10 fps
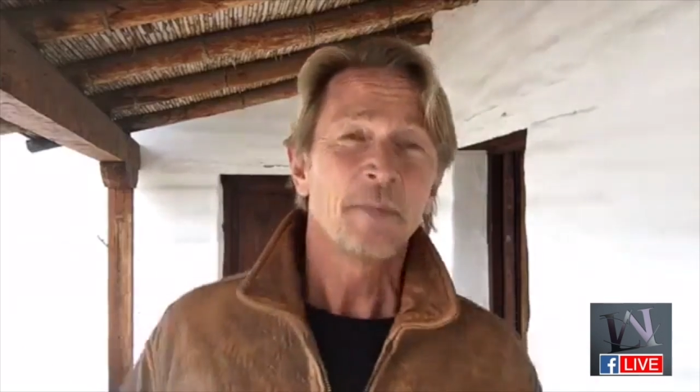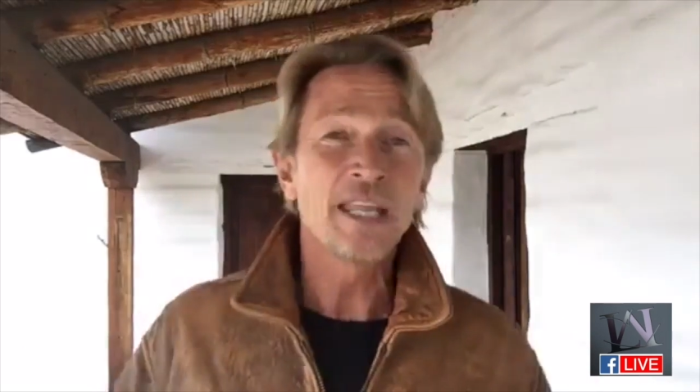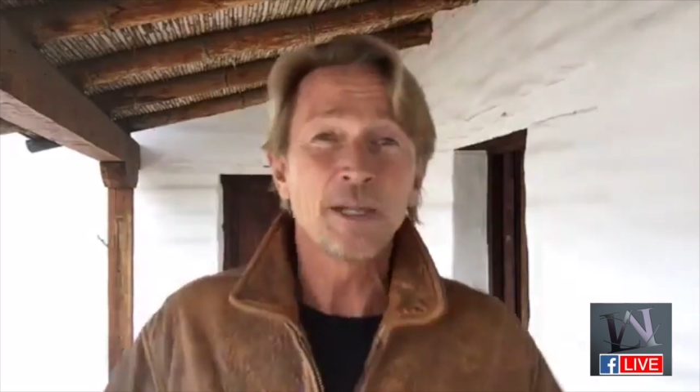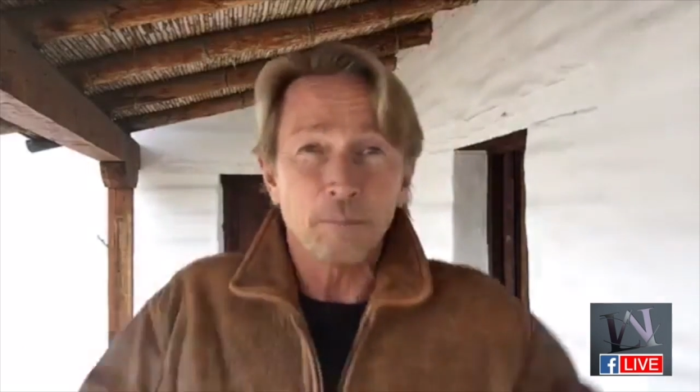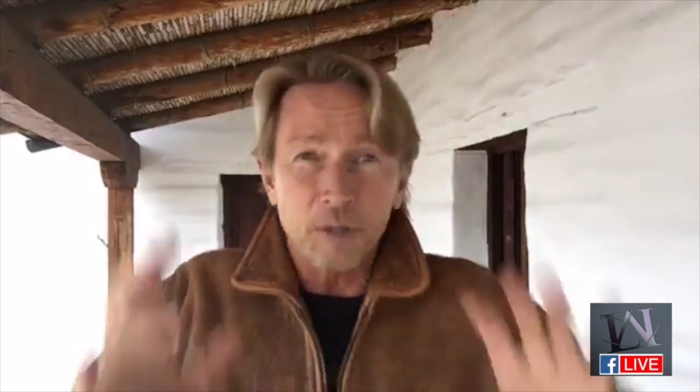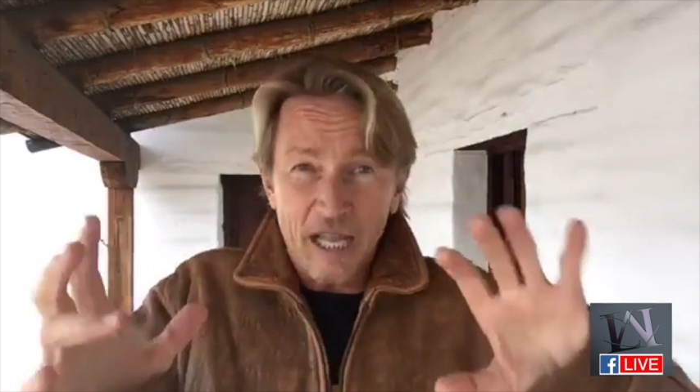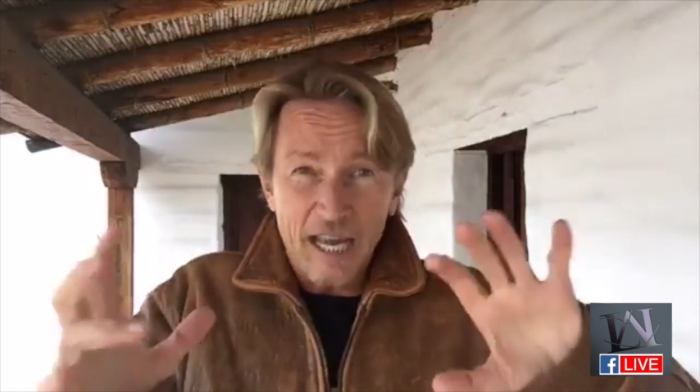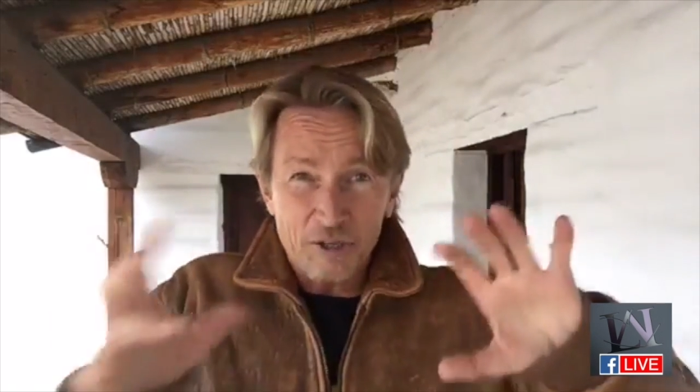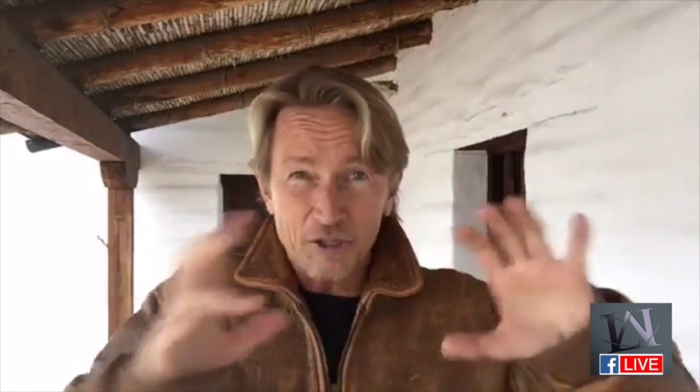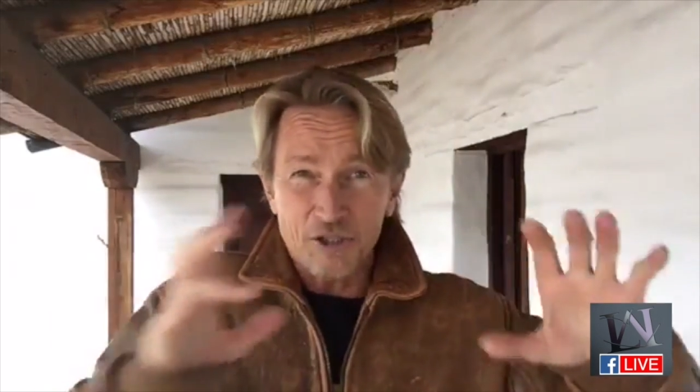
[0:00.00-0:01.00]
And the
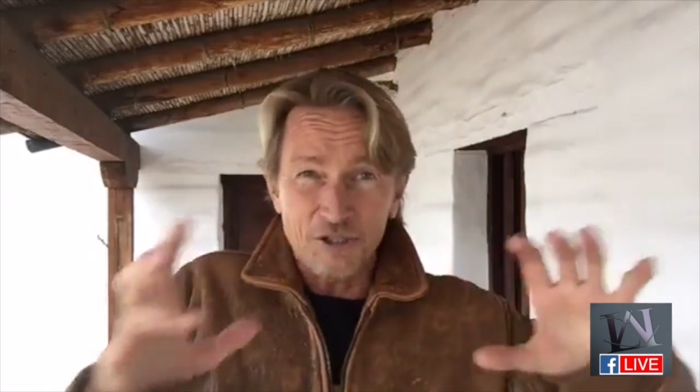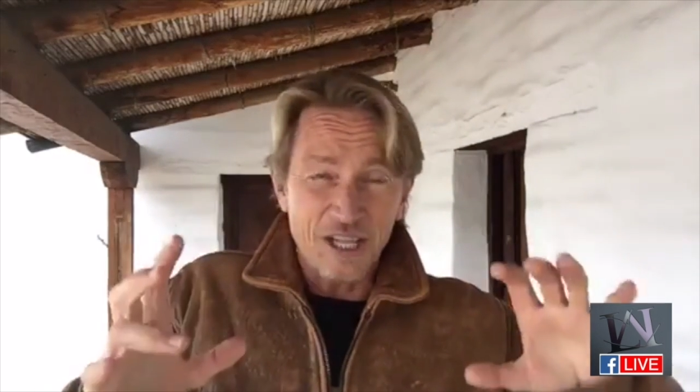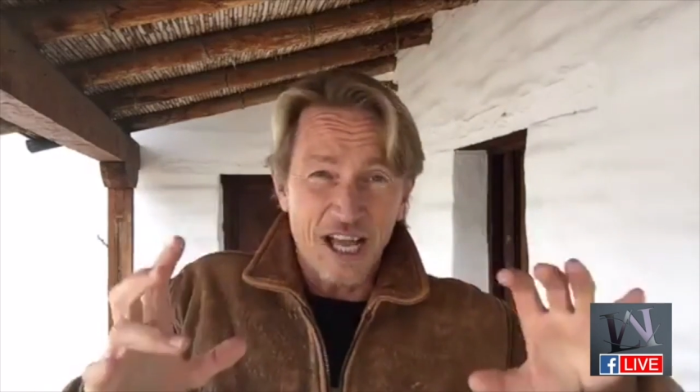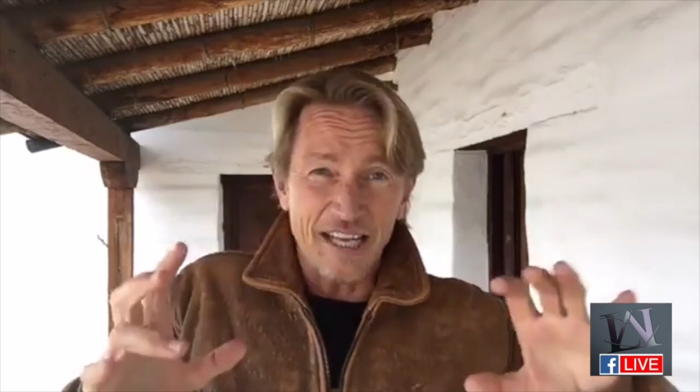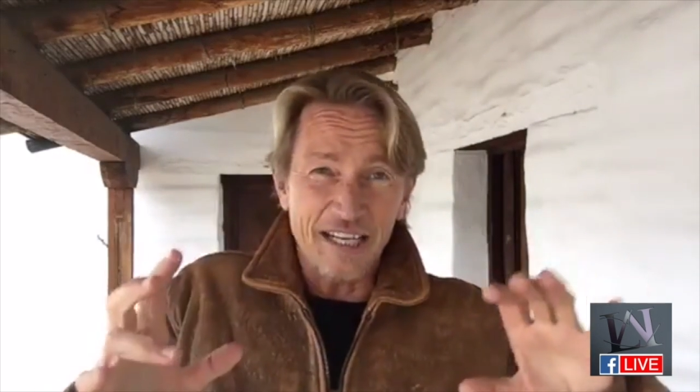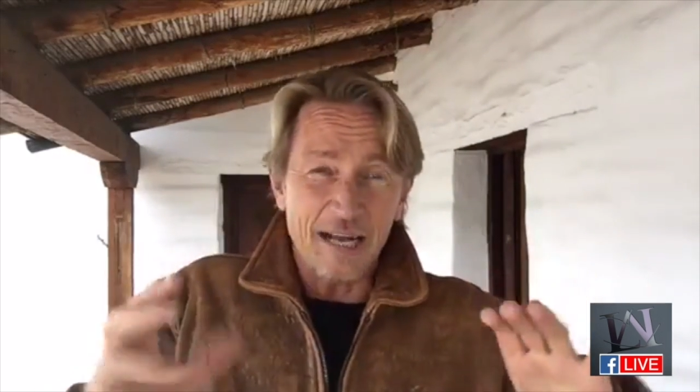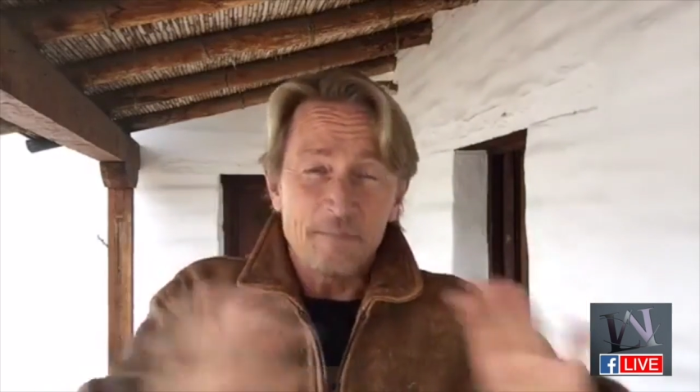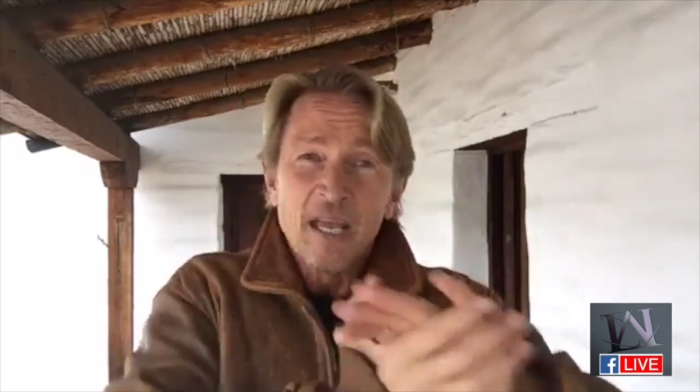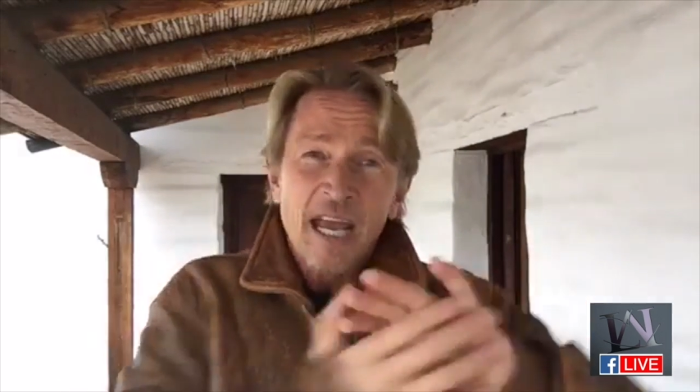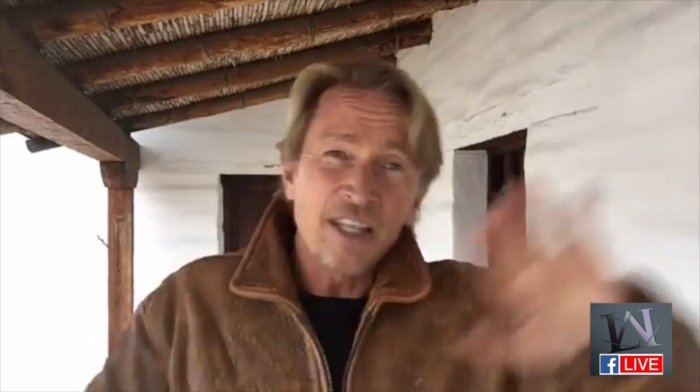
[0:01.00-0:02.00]
players are lined up,
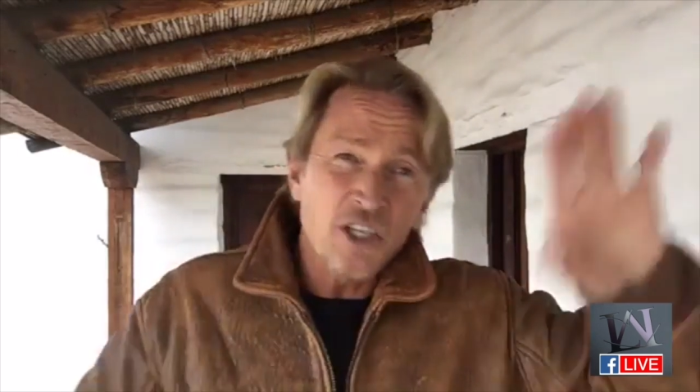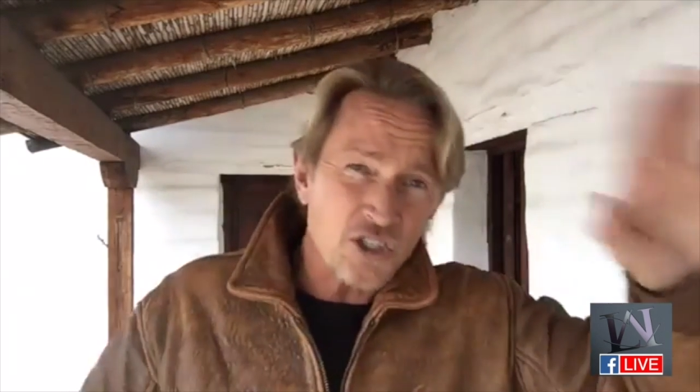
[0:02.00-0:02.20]
and they're